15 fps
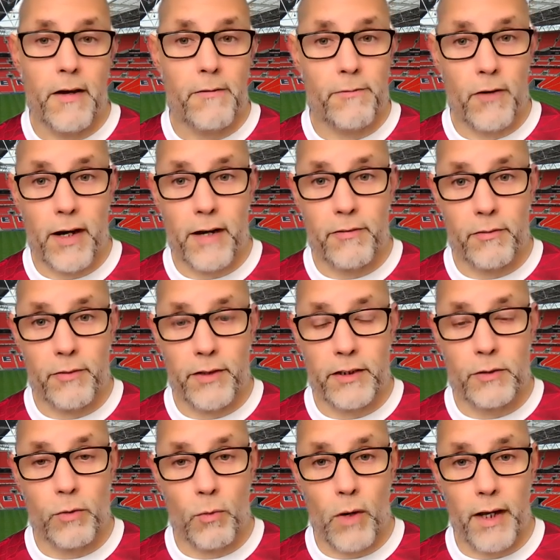five of
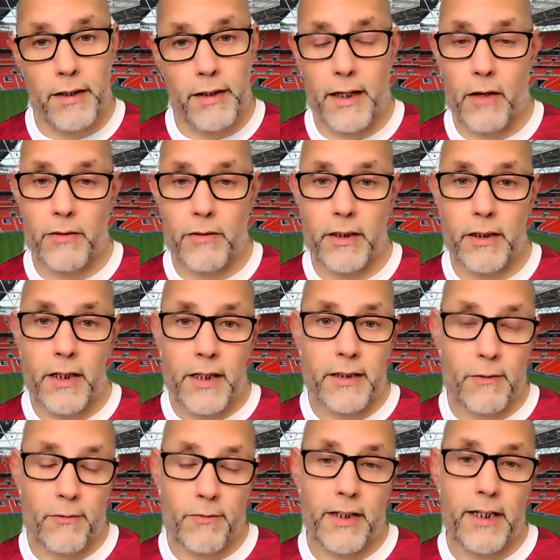which were won. The only
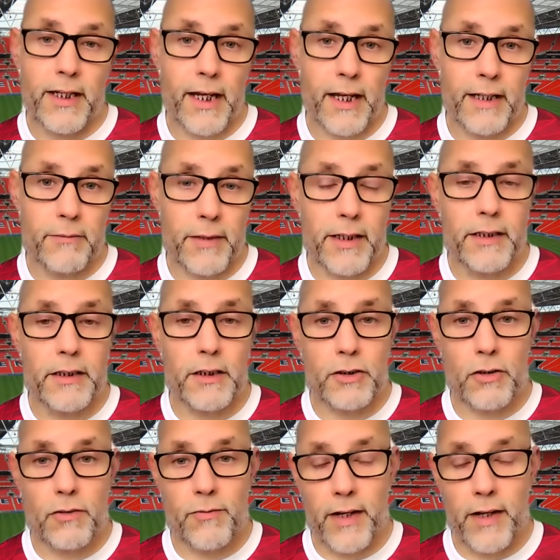defeat came in
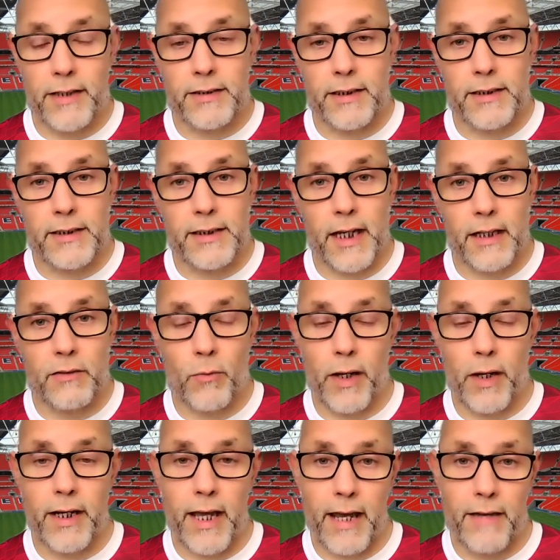2010
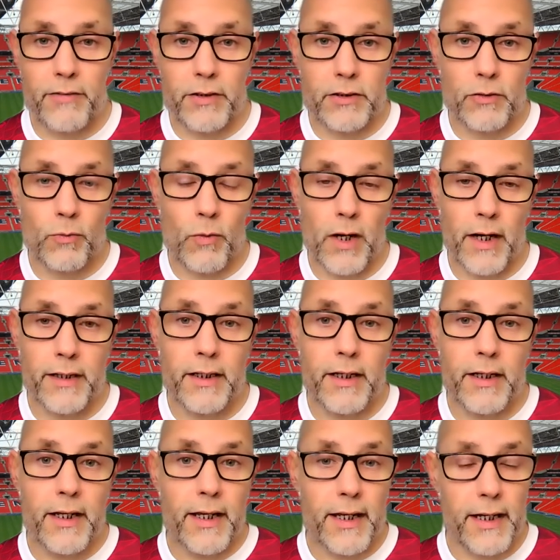when Everton won
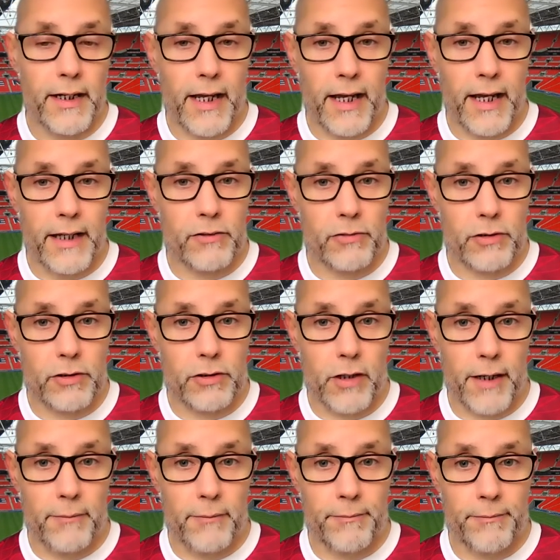in extra
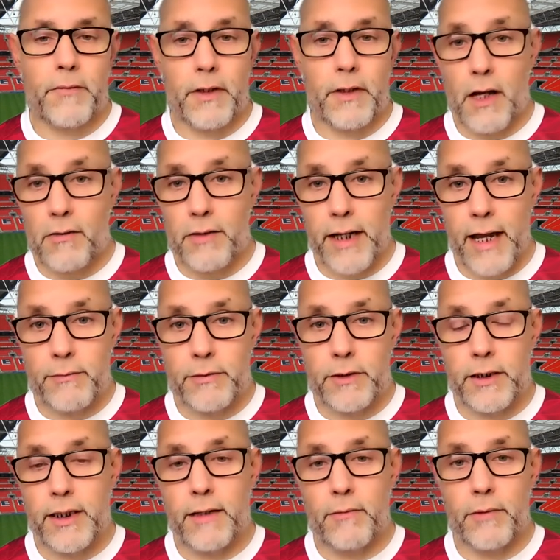time. Current
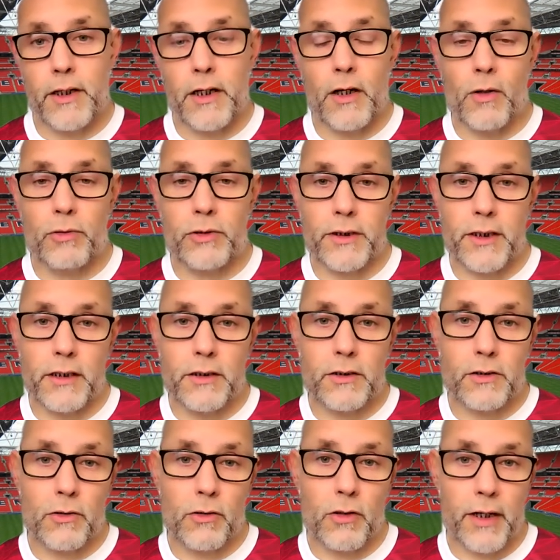captain Kim Little, of course, did
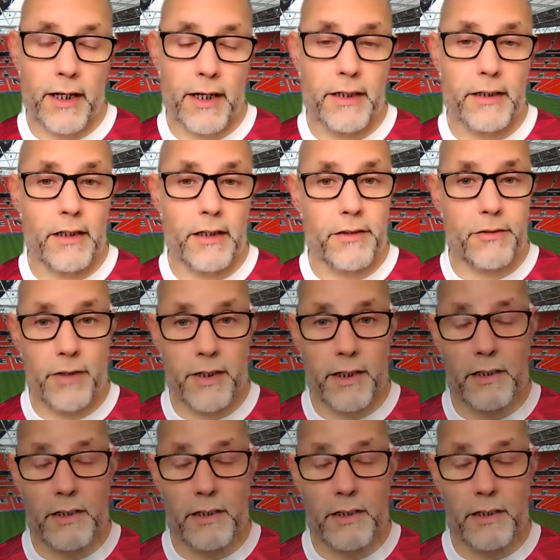score in three